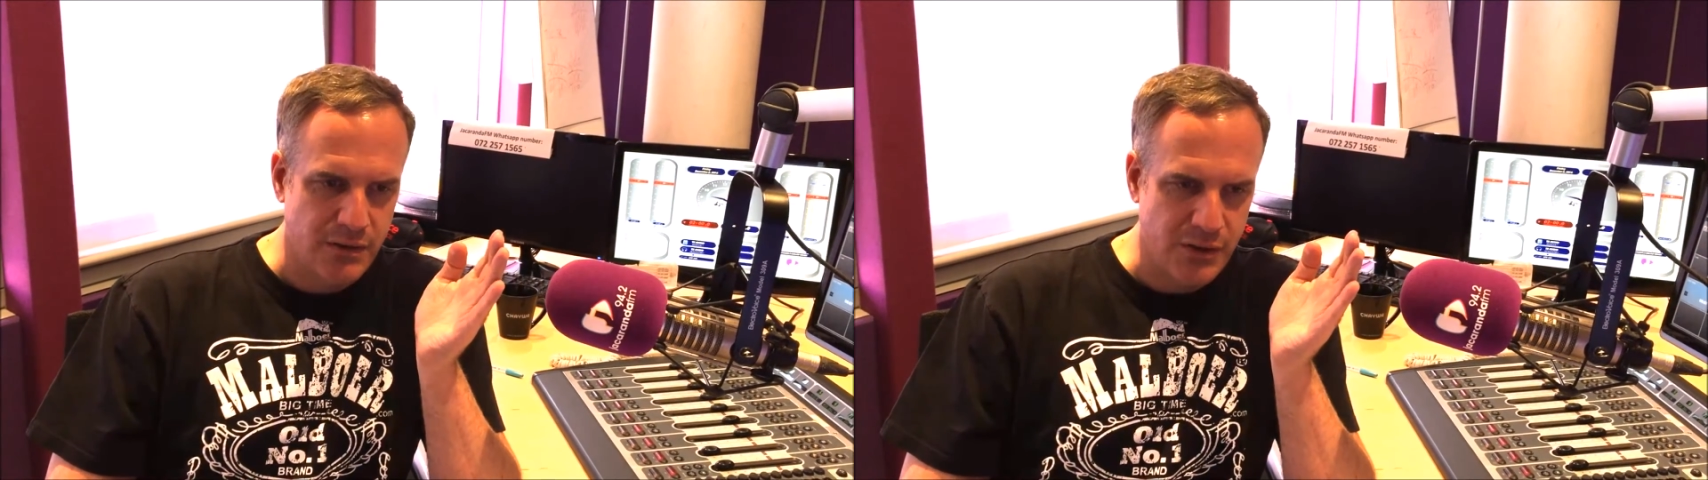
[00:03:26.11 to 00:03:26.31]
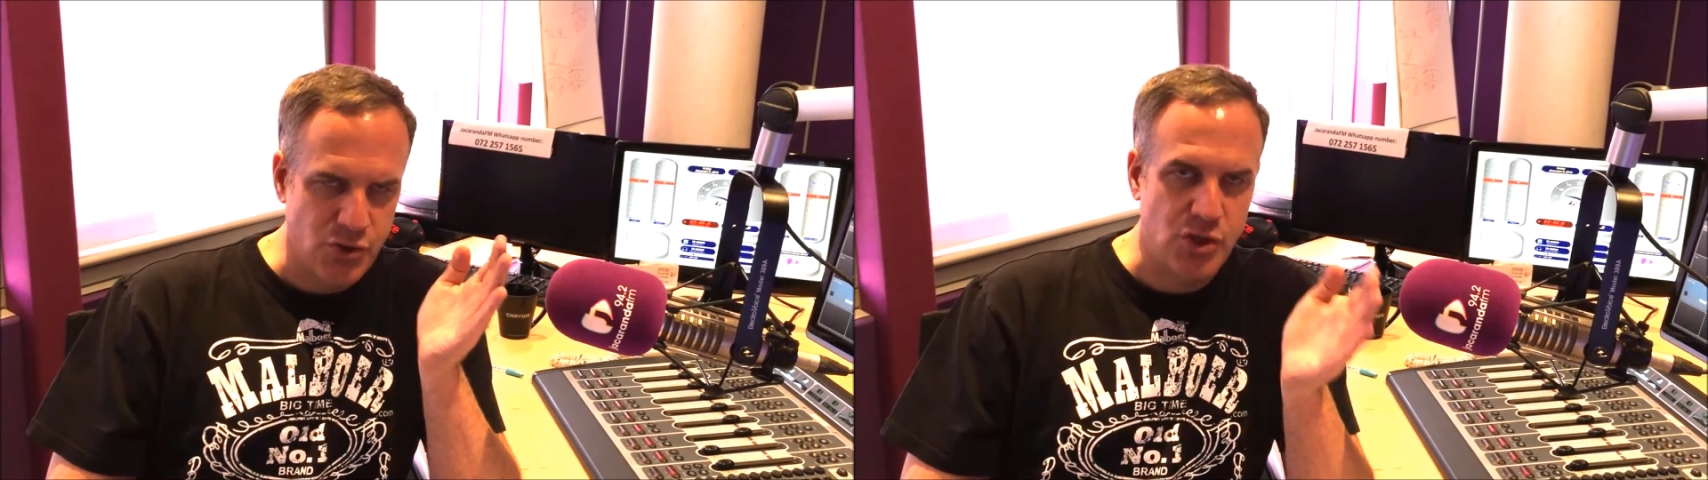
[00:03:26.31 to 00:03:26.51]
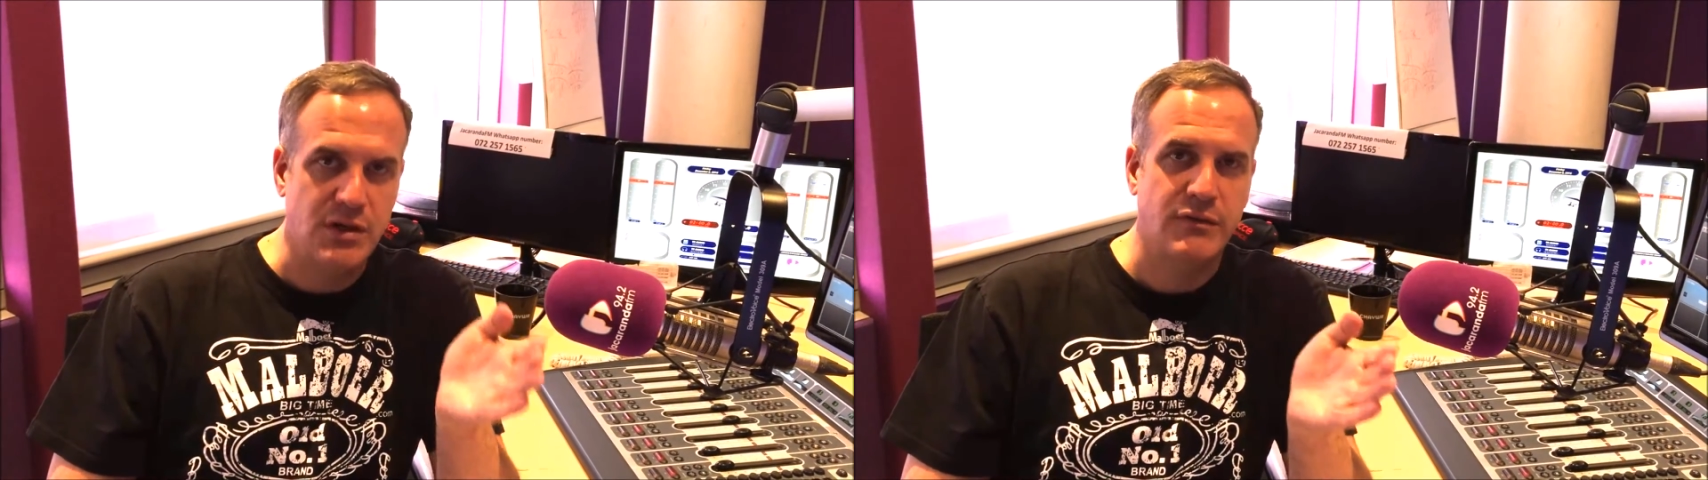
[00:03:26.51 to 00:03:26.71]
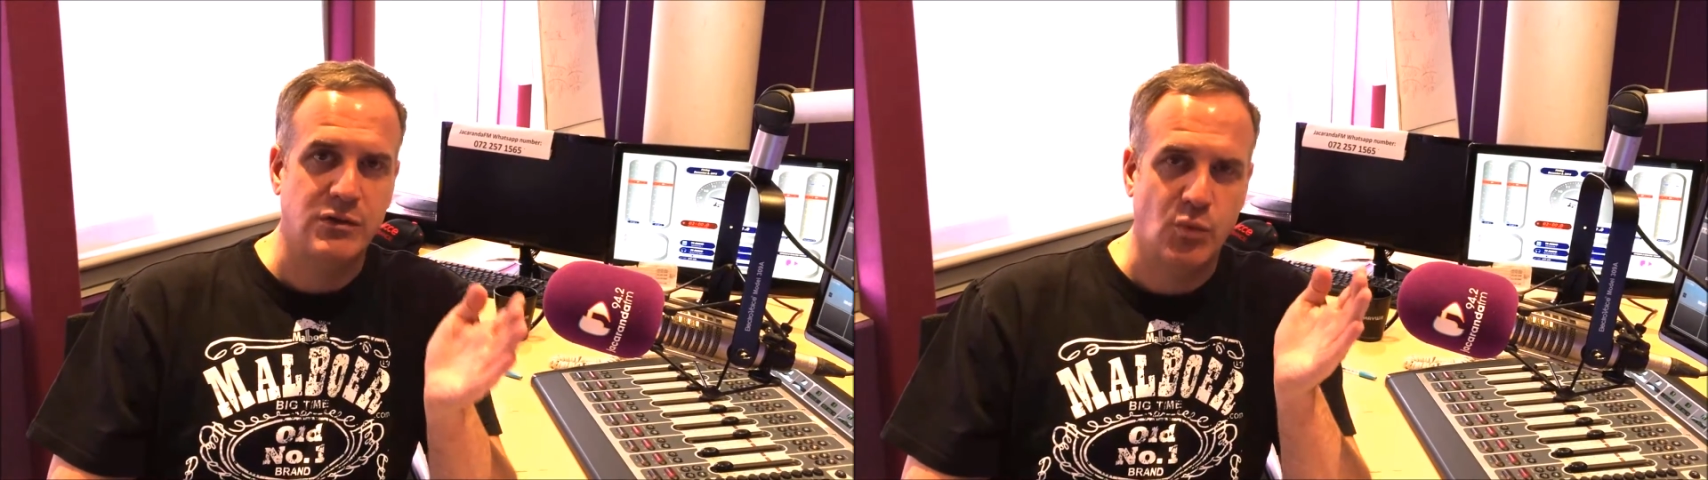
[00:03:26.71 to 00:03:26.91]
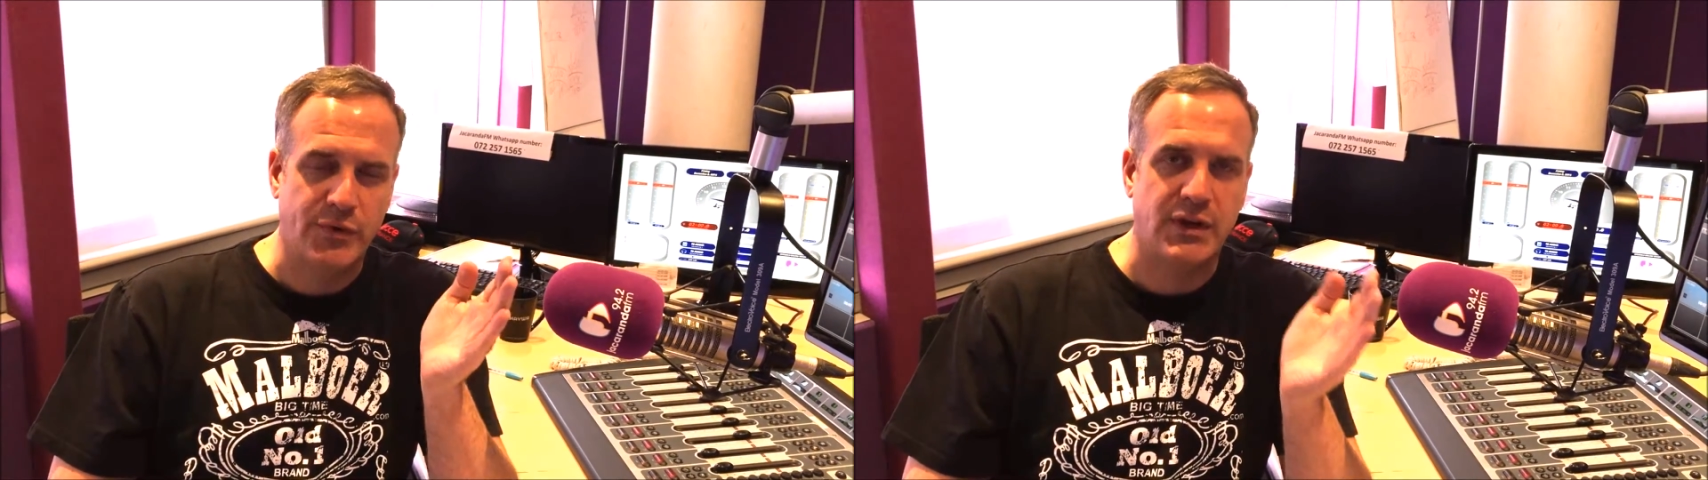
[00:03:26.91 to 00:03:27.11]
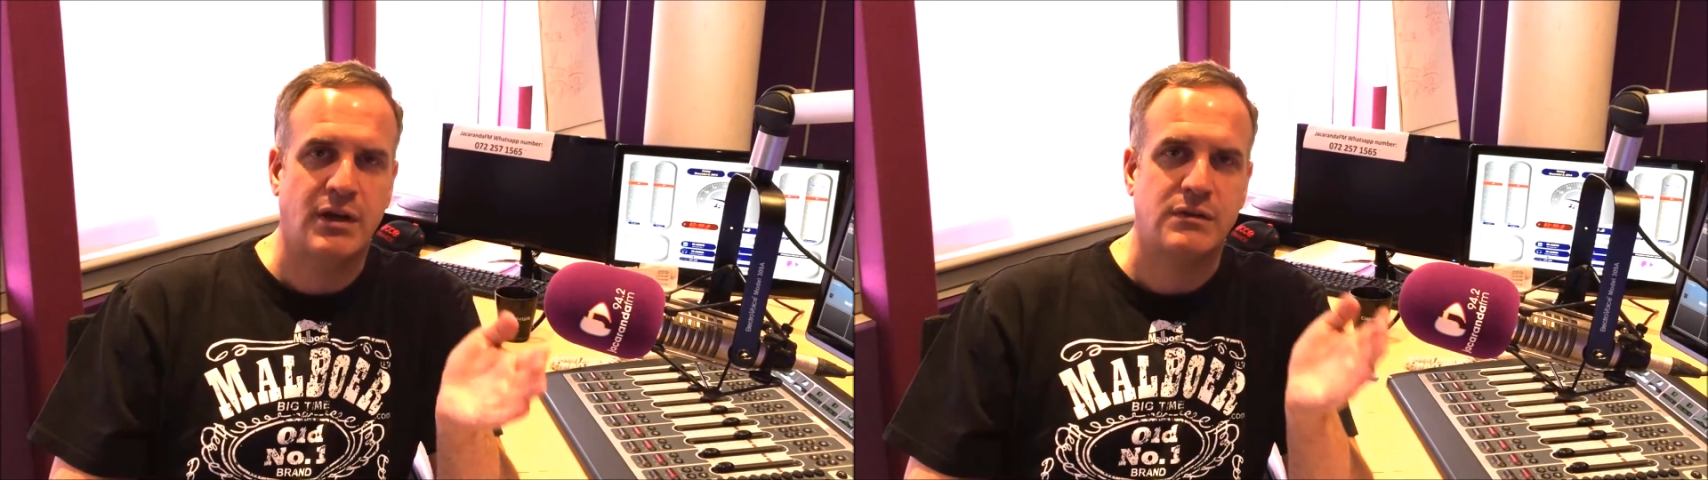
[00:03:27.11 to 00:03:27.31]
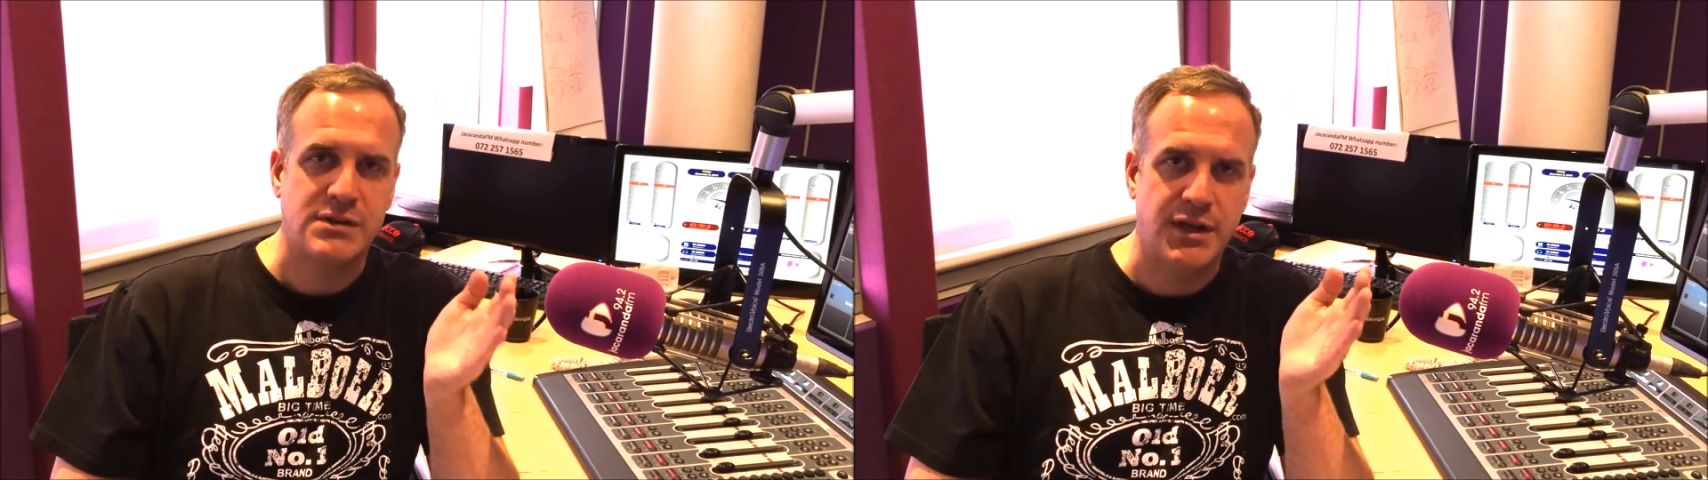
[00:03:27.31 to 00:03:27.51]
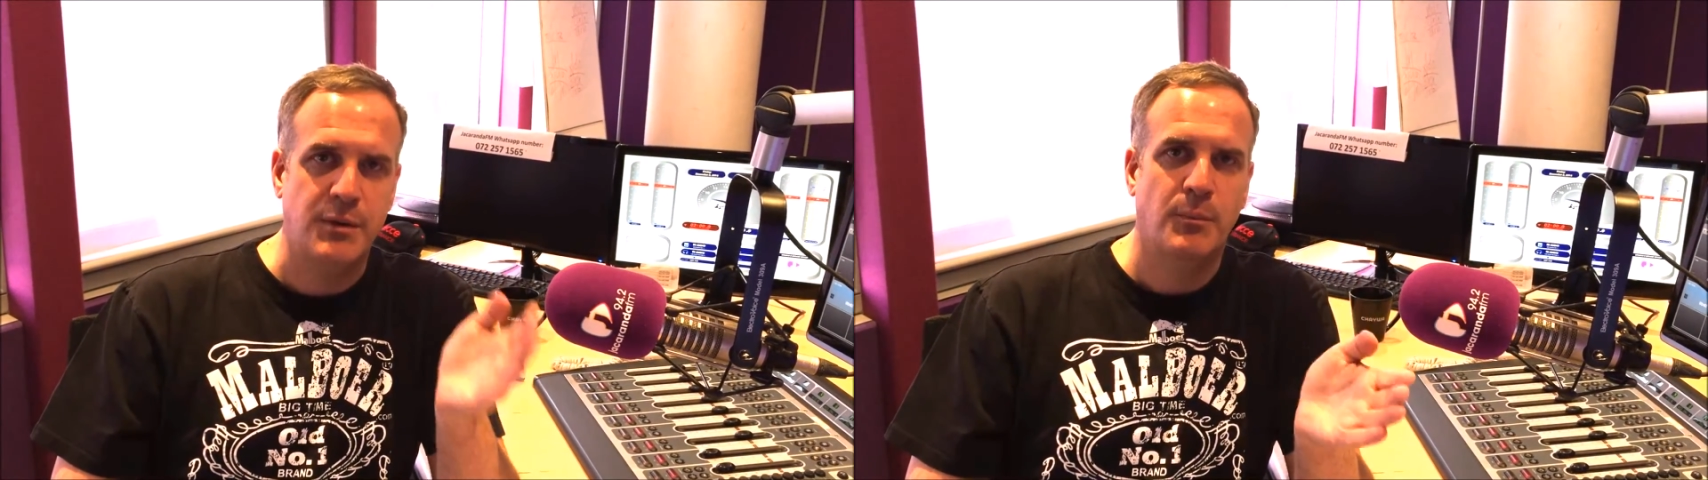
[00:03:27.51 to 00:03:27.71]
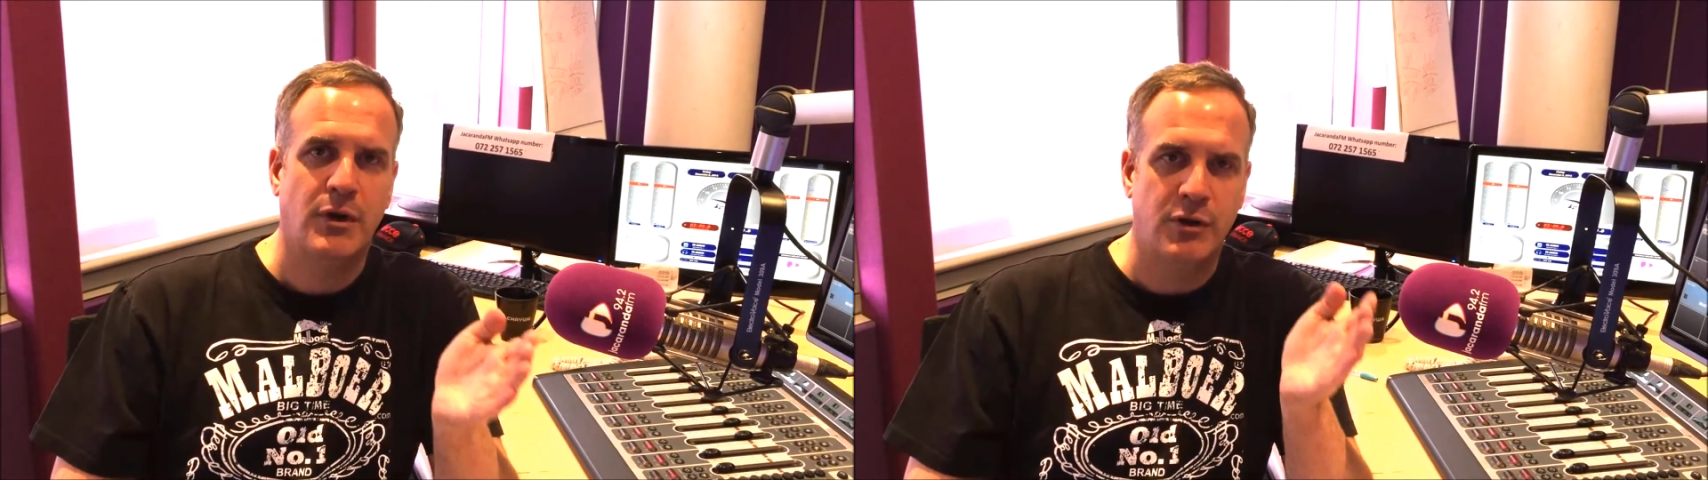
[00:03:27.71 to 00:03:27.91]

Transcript: achieve it without him?